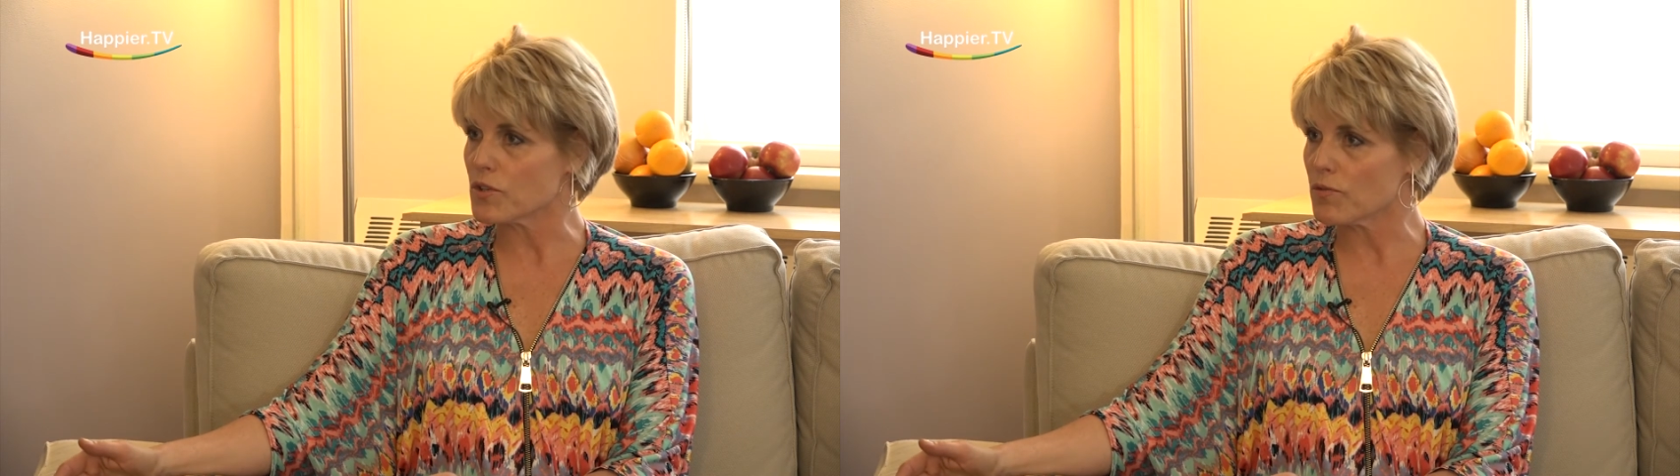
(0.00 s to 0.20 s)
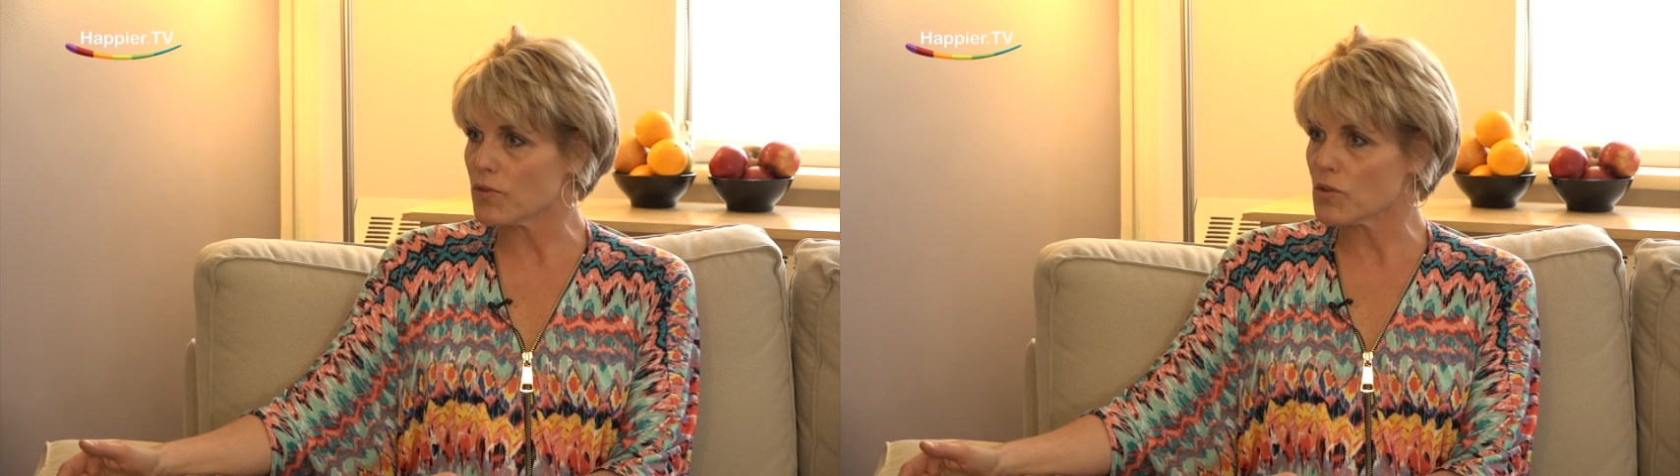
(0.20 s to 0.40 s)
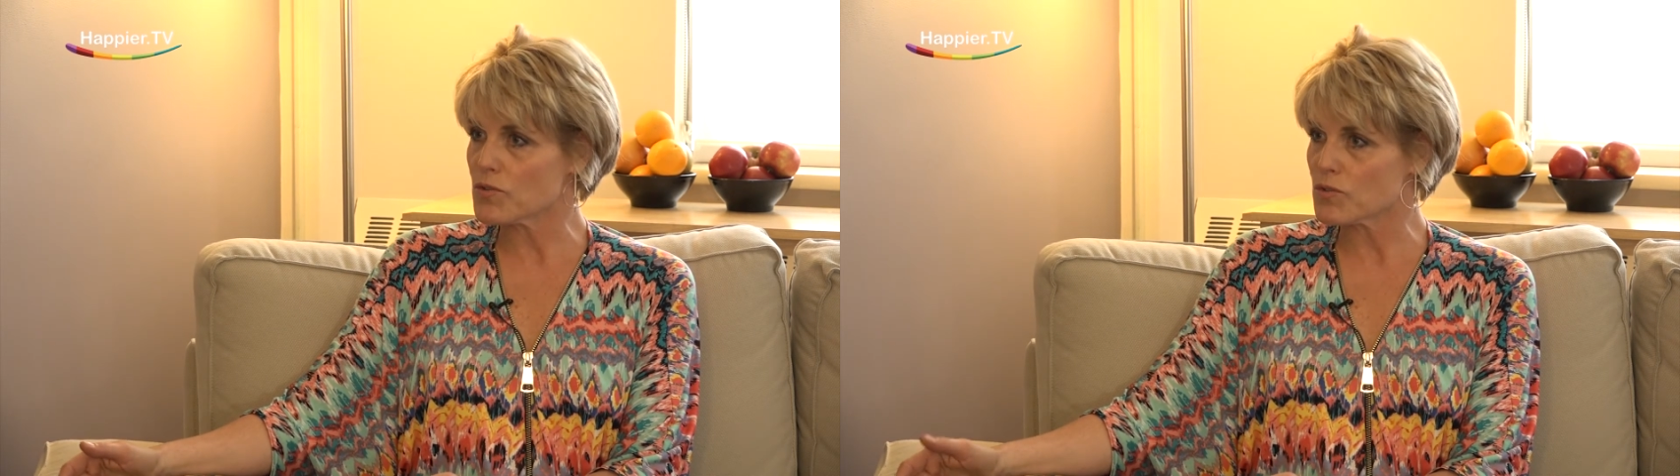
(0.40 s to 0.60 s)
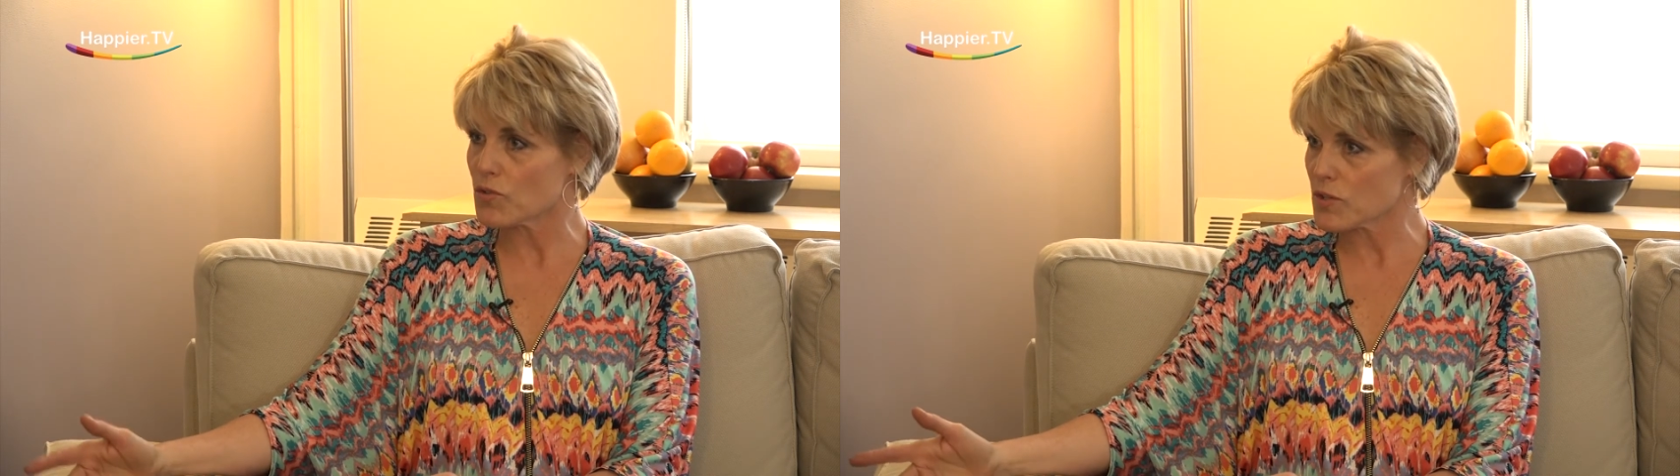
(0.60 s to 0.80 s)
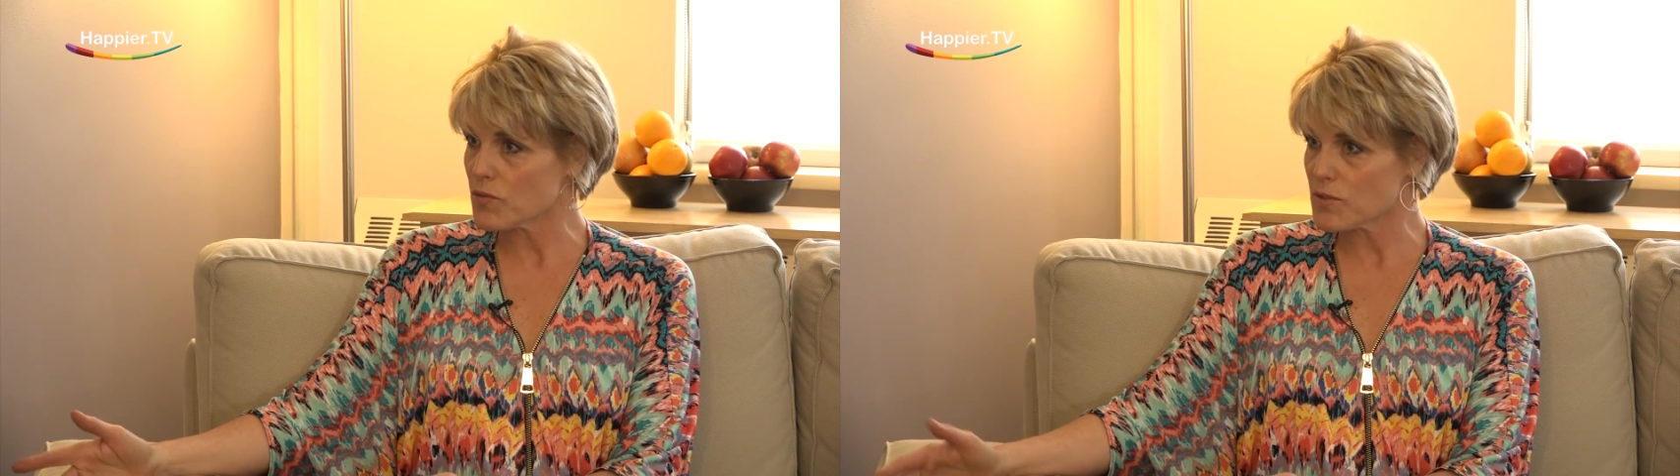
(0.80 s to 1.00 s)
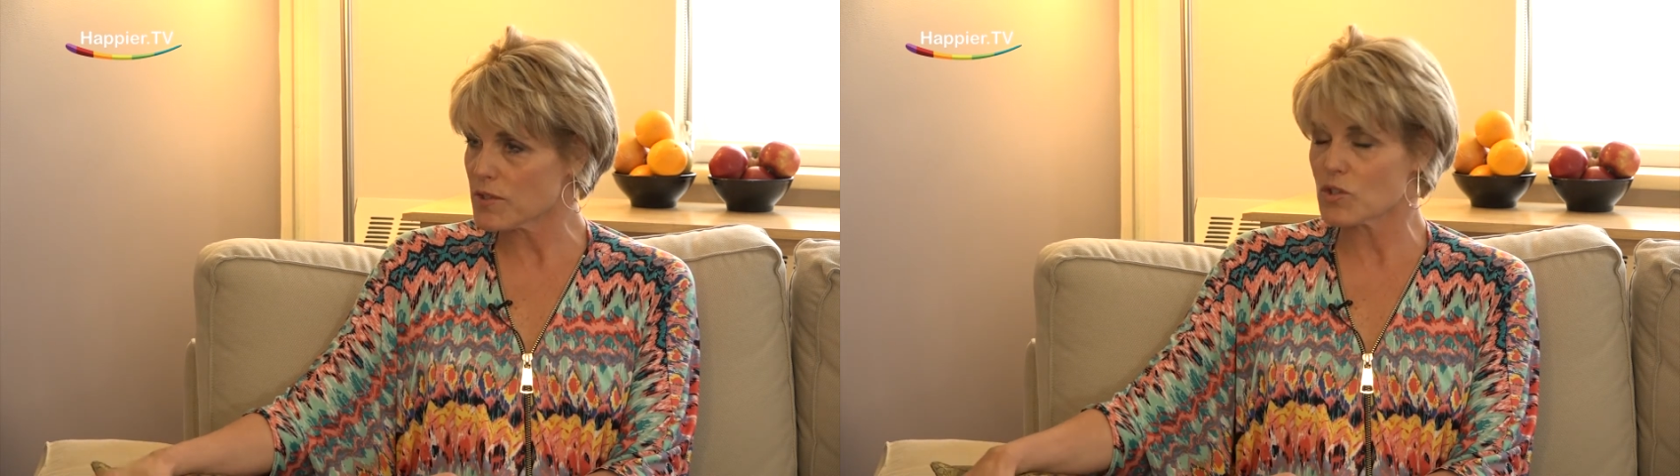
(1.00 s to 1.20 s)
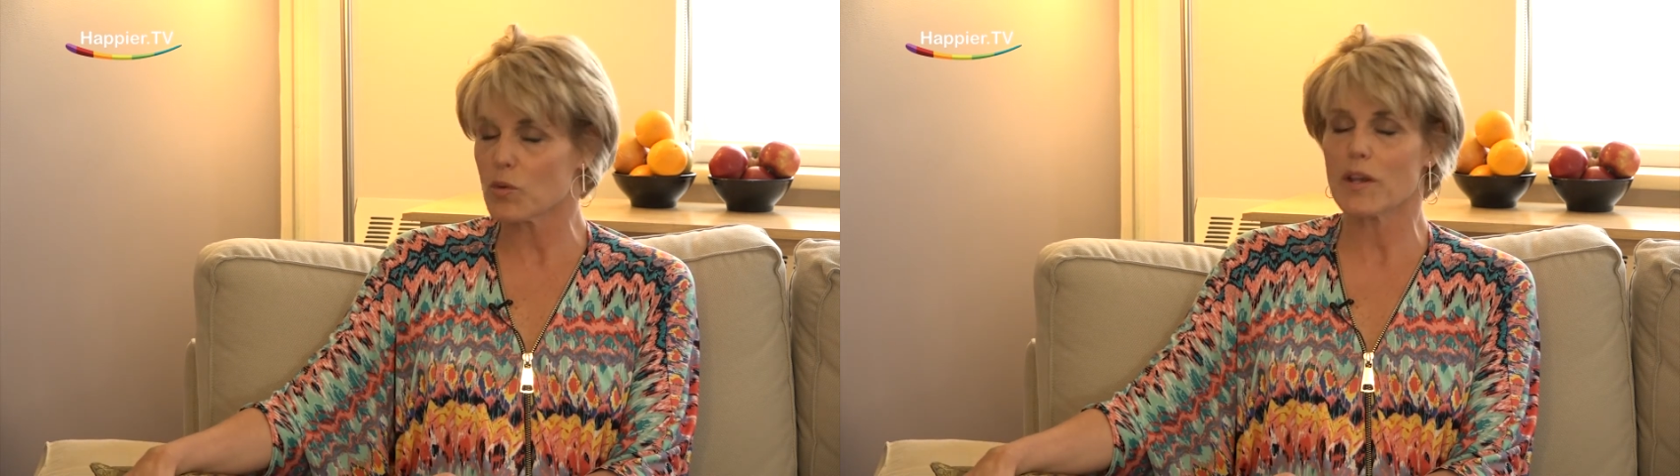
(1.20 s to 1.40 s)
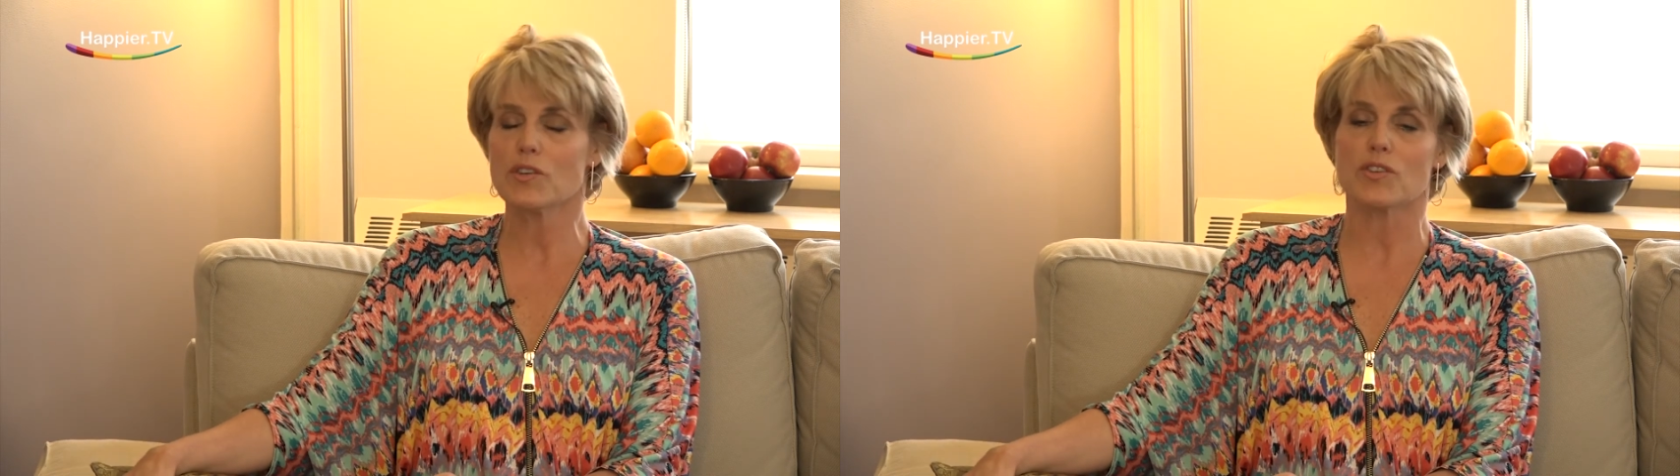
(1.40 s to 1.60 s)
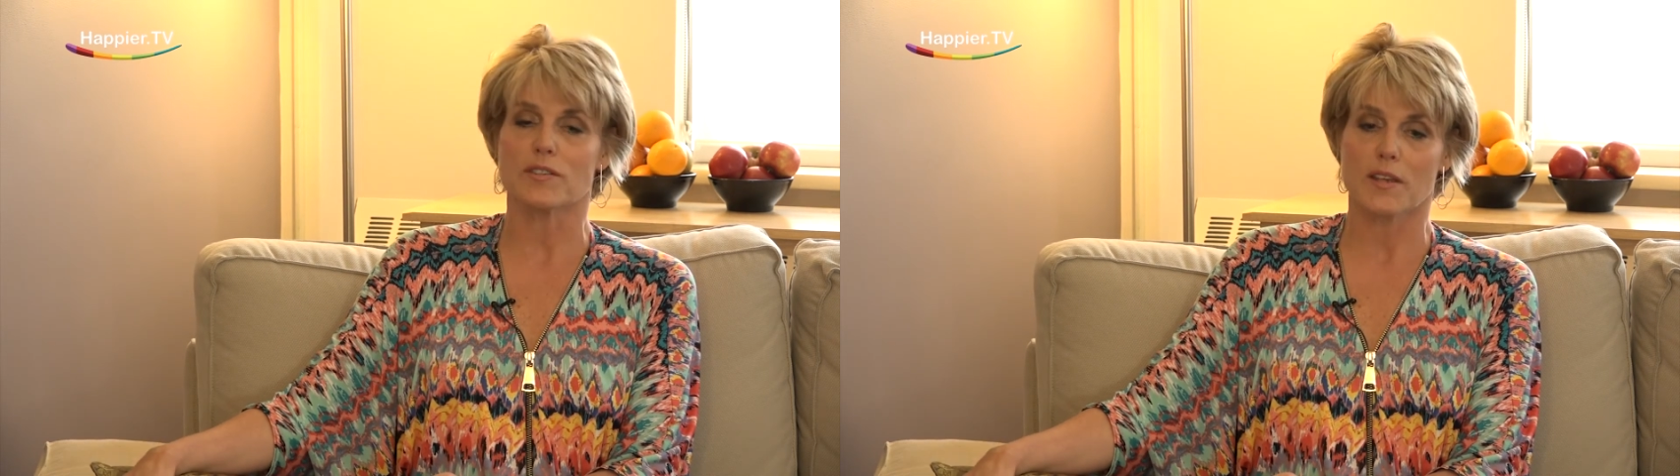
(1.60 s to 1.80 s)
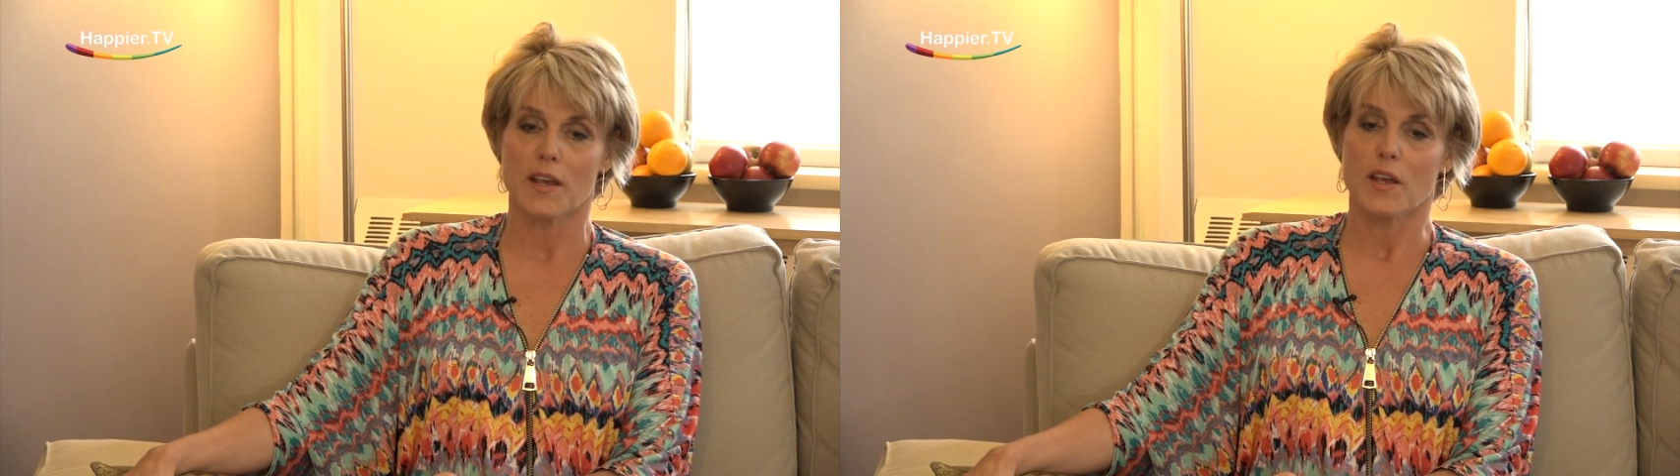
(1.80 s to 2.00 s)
diffuse stressful situations.